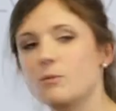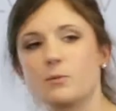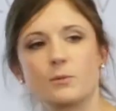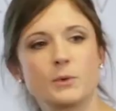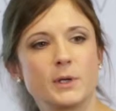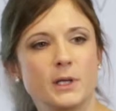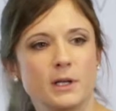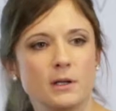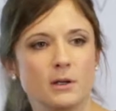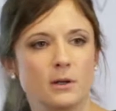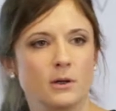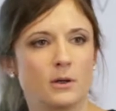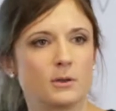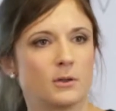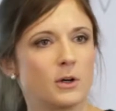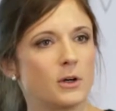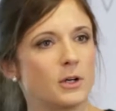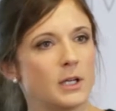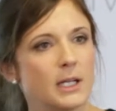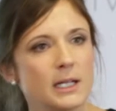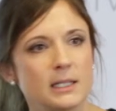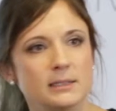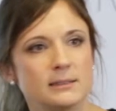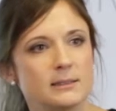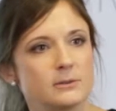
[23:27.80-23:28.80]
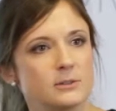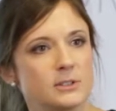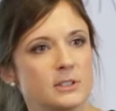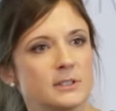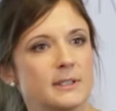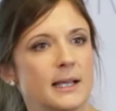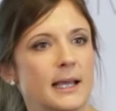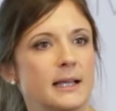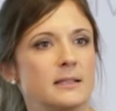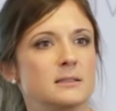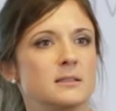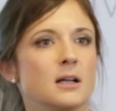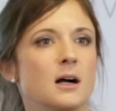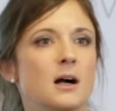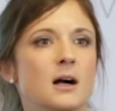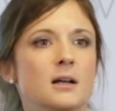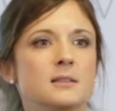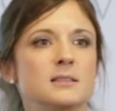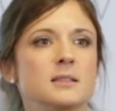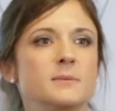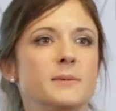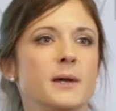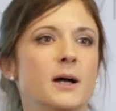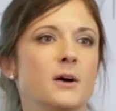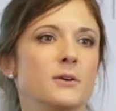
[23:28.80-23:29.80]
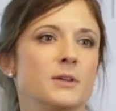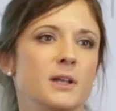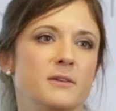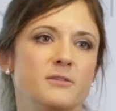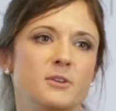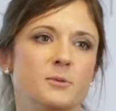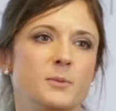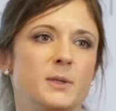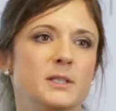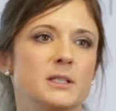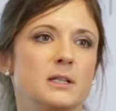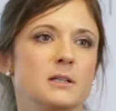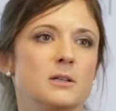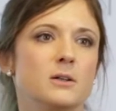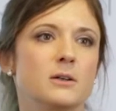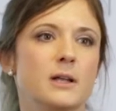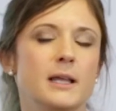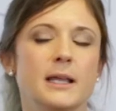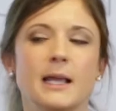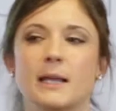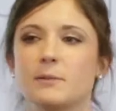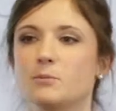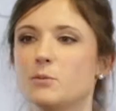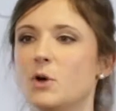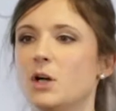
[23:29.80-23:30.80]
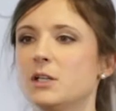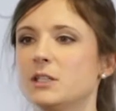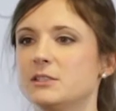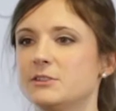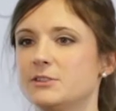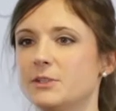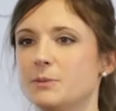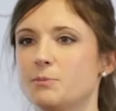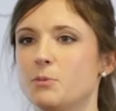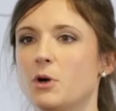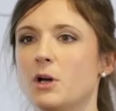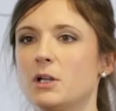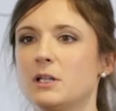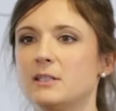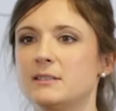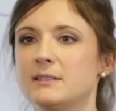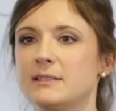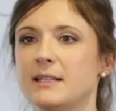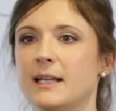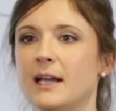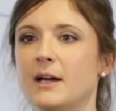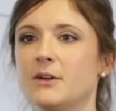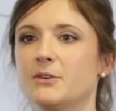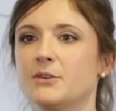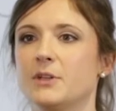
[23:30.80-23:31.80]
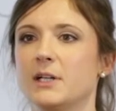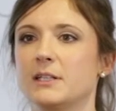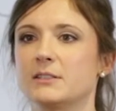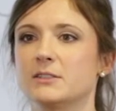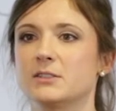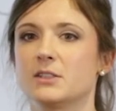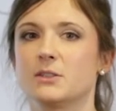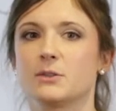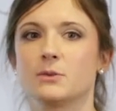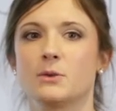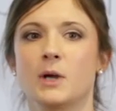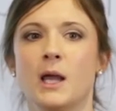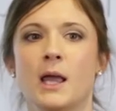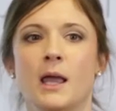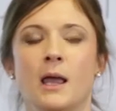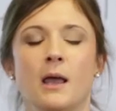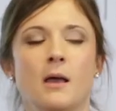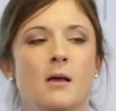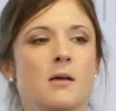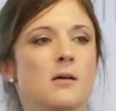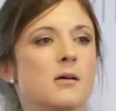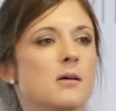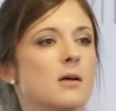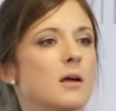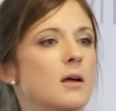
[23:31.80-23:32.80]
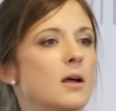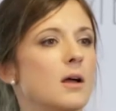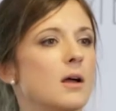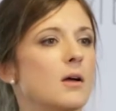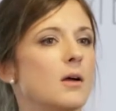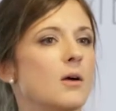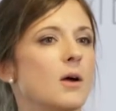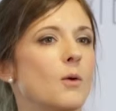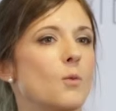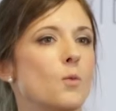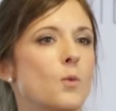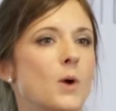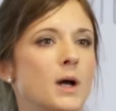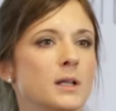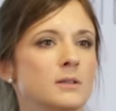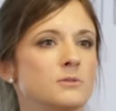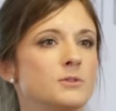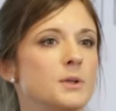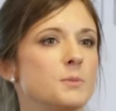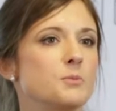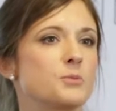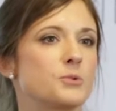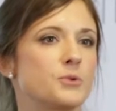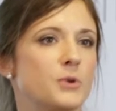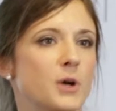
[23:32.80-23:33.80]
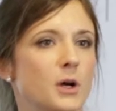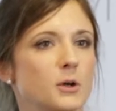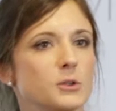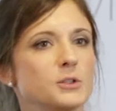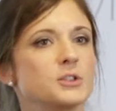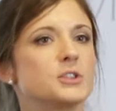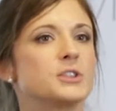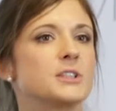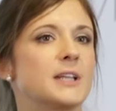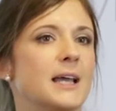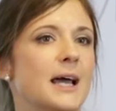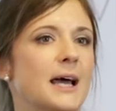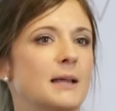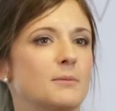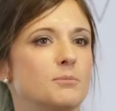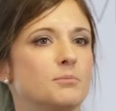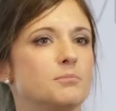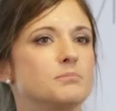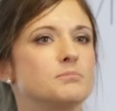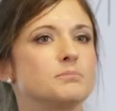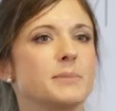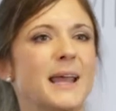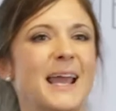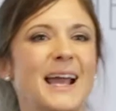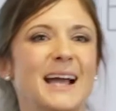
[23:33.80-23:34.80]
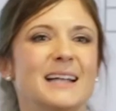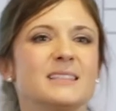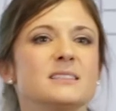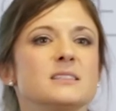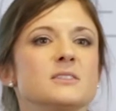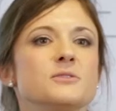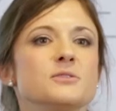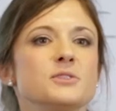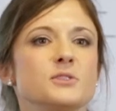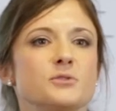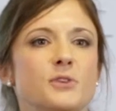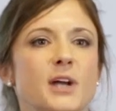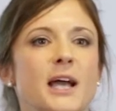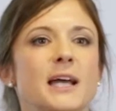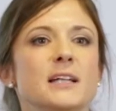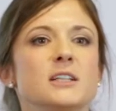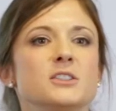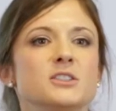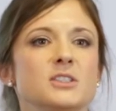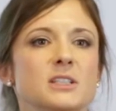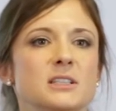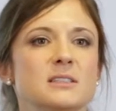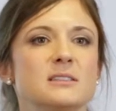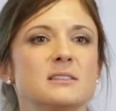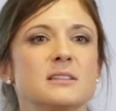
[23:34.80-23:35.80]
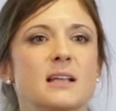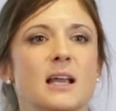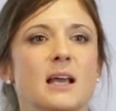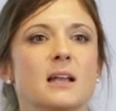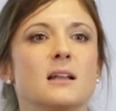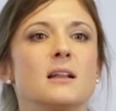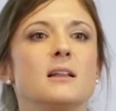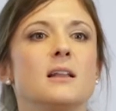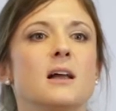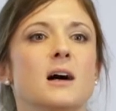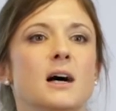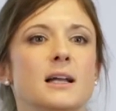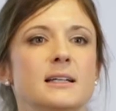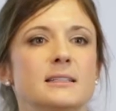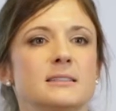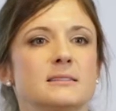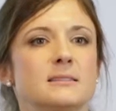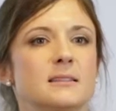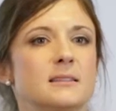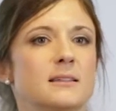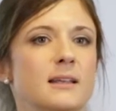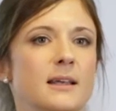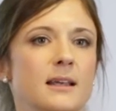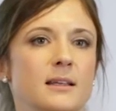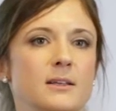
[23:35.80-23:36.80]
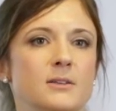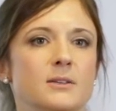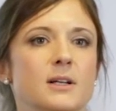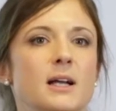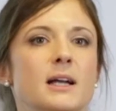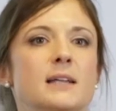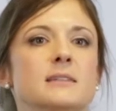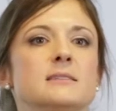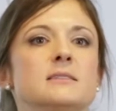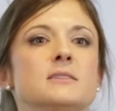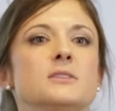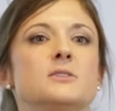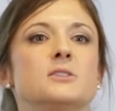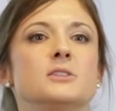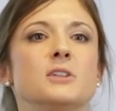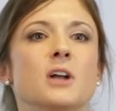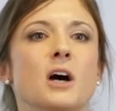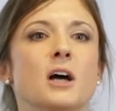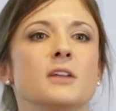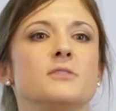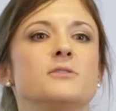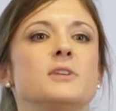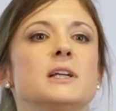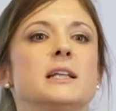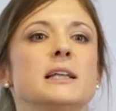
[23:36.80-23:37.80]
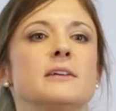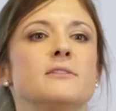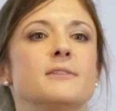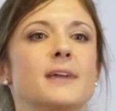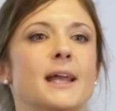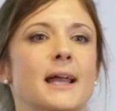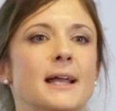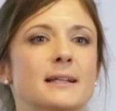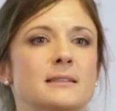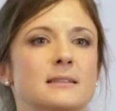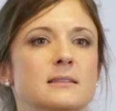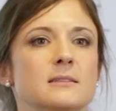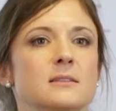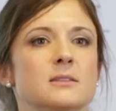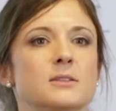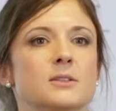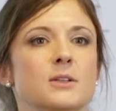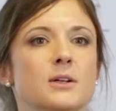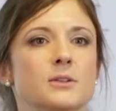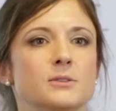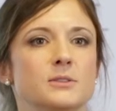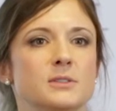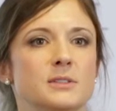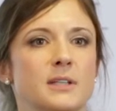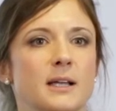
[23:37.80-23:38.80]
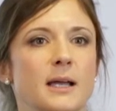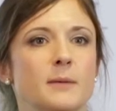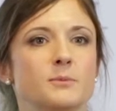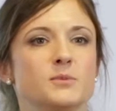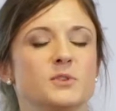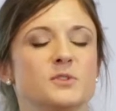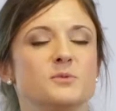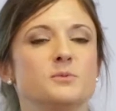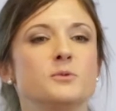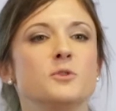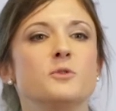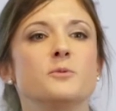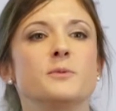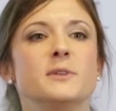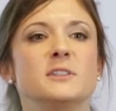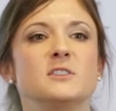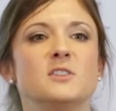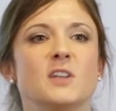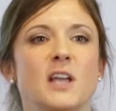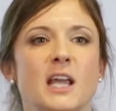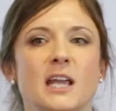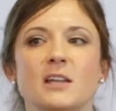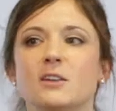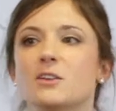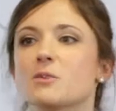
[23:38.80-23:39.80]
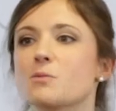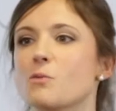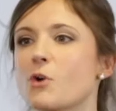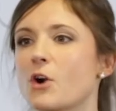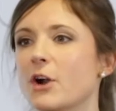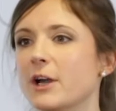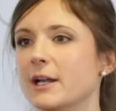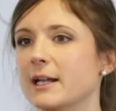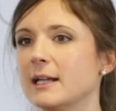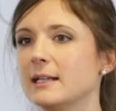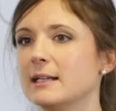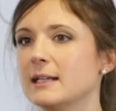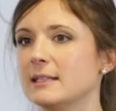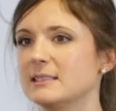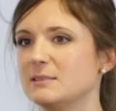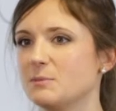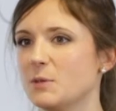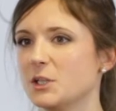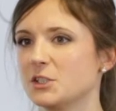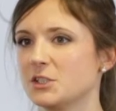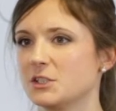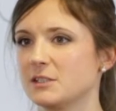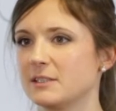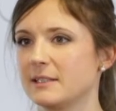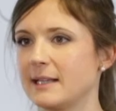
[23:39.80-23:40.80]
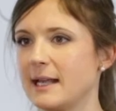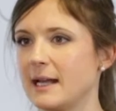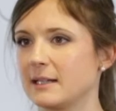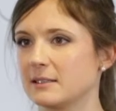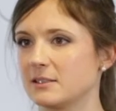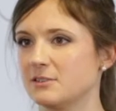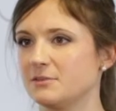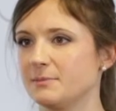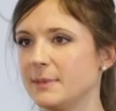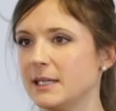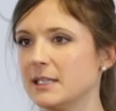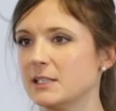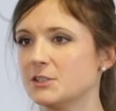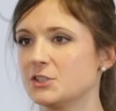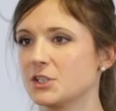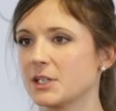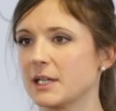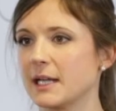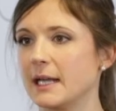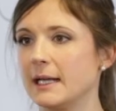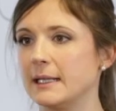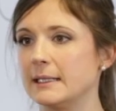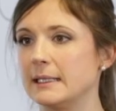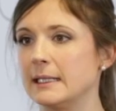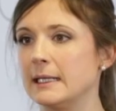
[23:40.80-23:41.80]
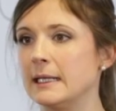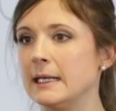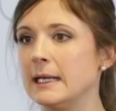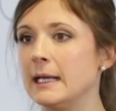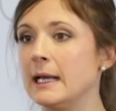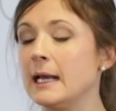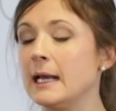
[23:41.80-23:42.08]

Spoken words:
we earlier today talked about everybody looking at monetary policy out there. So one reproach that passive strategies get a lot is that, hey, you guys, you're not really reacting to those types of movements in the market as much as an active manager can.